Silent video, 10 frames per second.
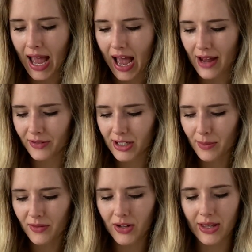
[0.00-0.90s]
And for some
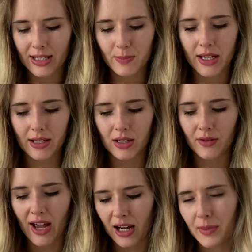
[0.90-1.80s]
of you, that's because you've
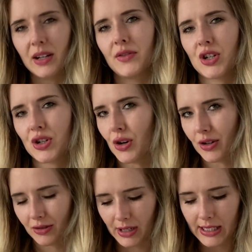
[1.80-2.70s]
had a bit of a
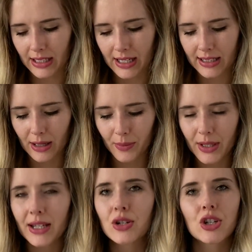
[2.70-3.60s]
shock recently.
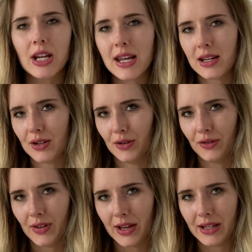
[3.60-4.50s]
Something has shaken your
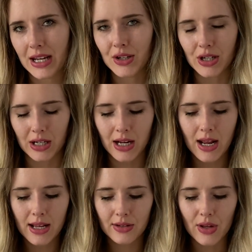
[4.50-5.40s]
foundation.
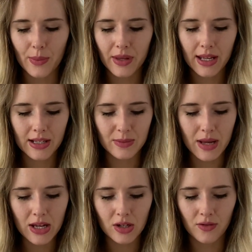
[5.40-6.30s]
Something has
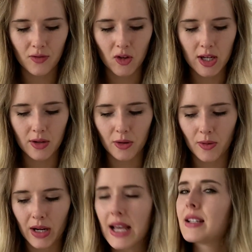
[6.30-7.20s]
made you feel
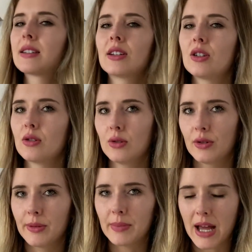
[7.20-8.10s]
less secure
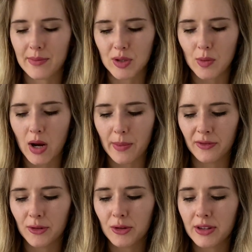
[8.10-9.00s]
than perhaps you were
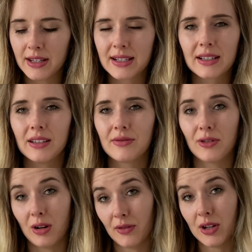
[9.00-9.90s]
before. And this could, for
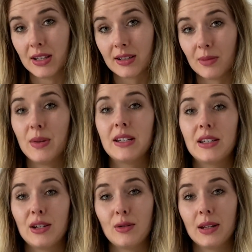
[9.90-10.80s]
a lot of you, this could be to
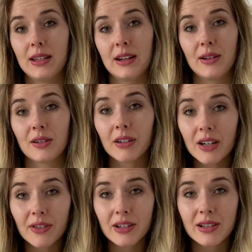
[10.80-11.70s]
do with, you know,
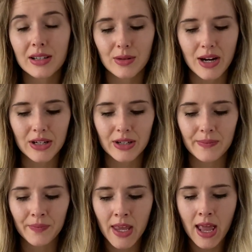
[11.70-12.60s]
coronavirus
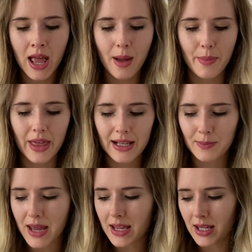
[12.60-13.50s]
situation. But that's
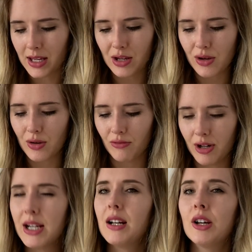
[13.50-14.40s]
making you
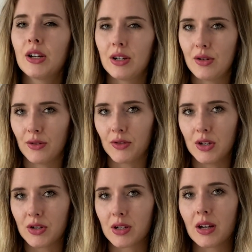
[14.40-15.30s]
relook at your
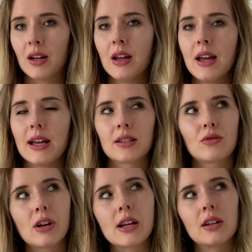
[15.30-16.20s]
future. It's
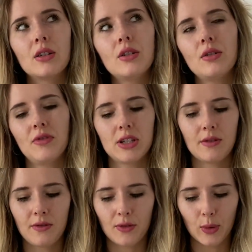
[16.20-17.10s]
creating a new
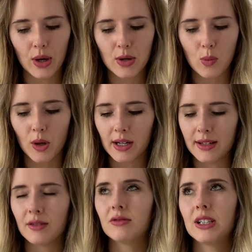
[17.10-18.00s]
vision for what you want, and
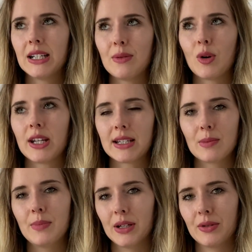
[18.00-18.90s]
you're really wanting to
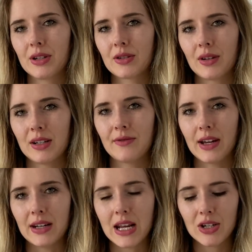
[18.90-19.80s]
build a solid
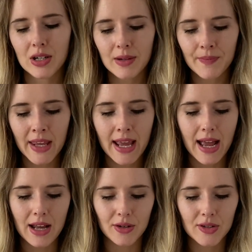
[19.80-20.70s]
foundation.
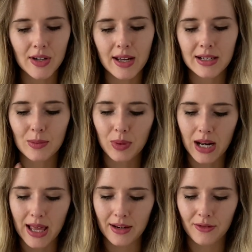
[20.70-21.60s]
And you're starting to
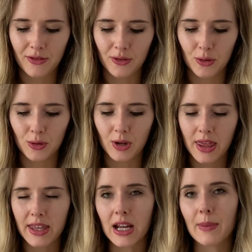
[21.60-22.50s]
plan for
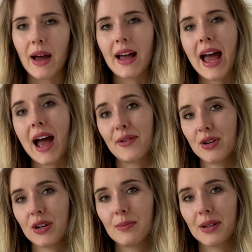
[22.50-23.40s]
and think about how you
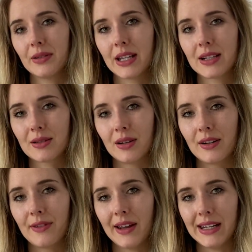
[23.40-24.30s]
can build that
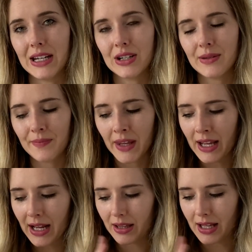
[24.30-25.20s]
solid foundation
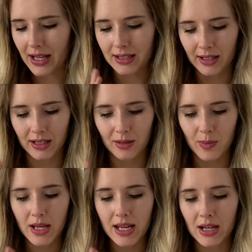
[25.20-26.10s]
that isn't going to
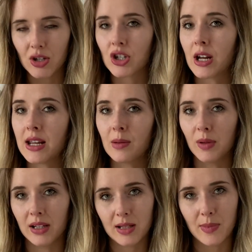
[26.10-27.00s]
be as
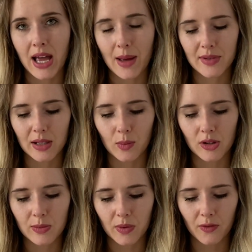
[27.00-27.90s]
shakeable as perhaps it
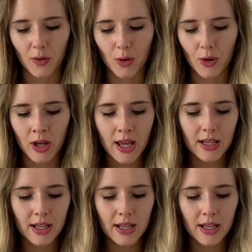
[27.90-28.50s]
was before.